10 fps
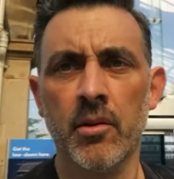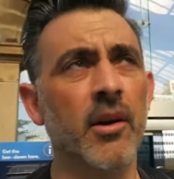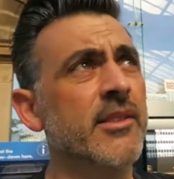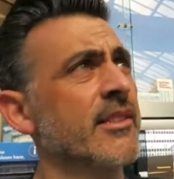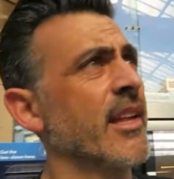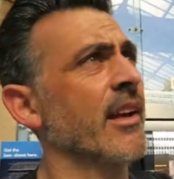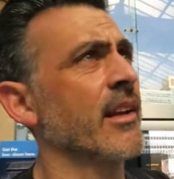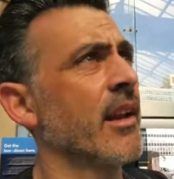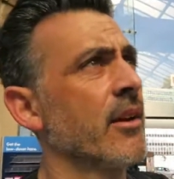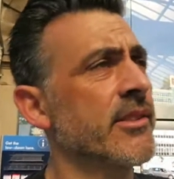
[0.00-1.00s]
Oh, this is getting
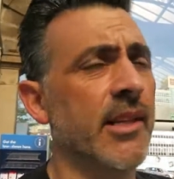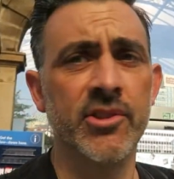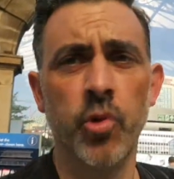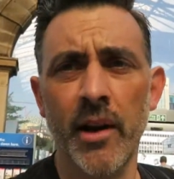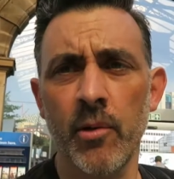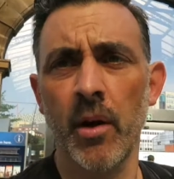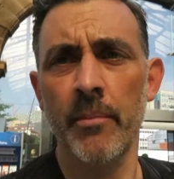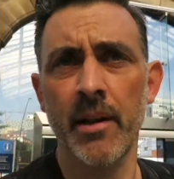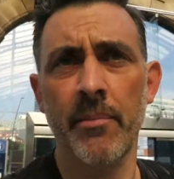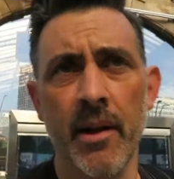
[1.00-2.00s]
close now. It's 21
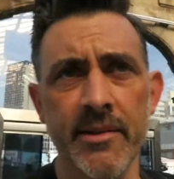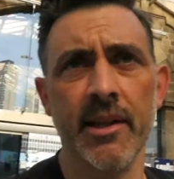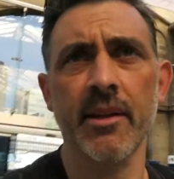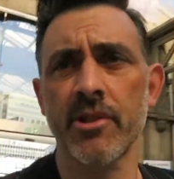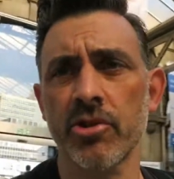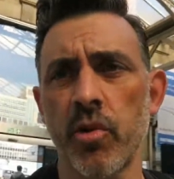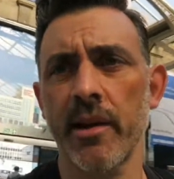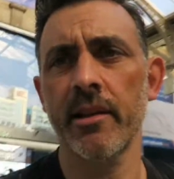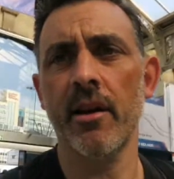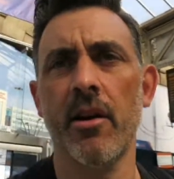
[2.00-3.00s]
minutes past, it goes at
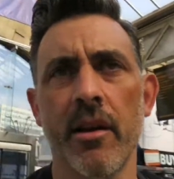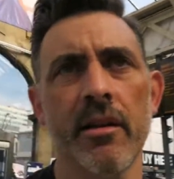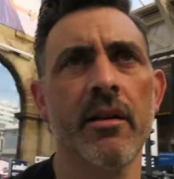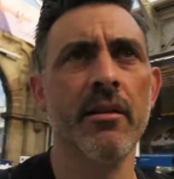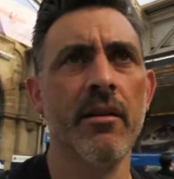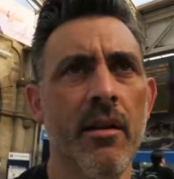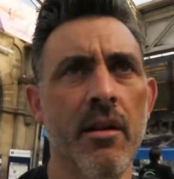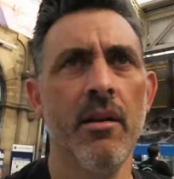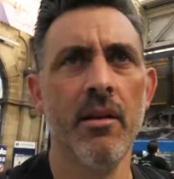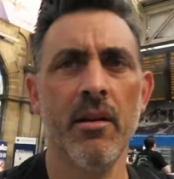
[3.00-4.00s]
29.
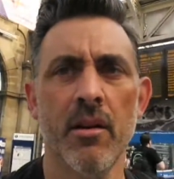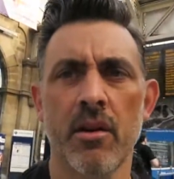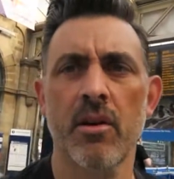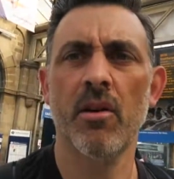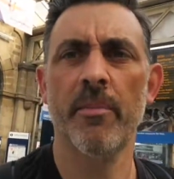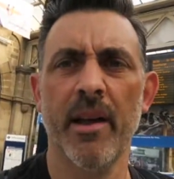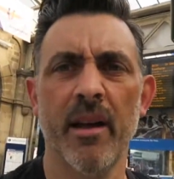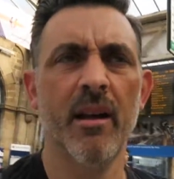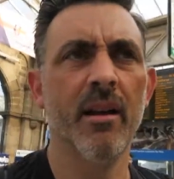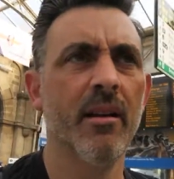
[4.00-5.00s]
Got
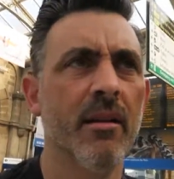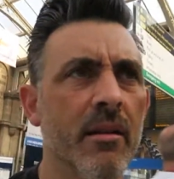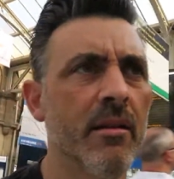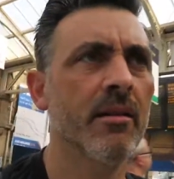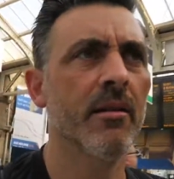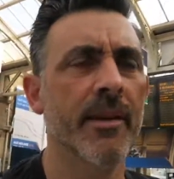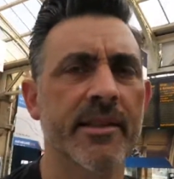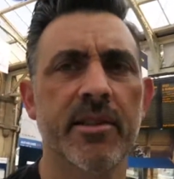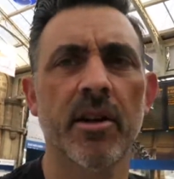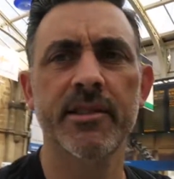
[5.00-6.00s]
a bit
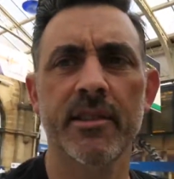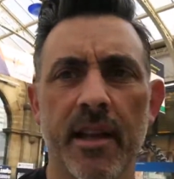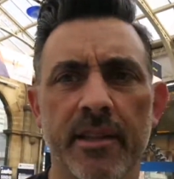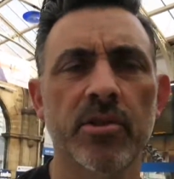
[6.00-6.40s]
excited there,